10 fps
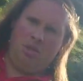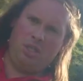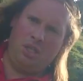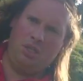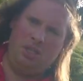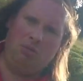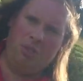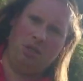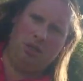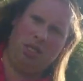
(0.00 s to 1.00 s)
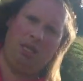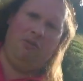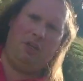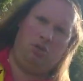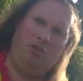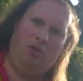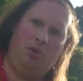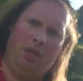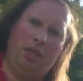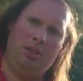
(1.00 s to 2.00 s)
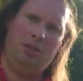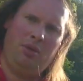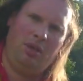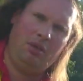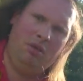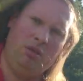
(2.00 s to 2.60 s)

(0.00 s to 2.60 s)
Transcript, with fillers: which as I said was a key victory for Glyndŵr,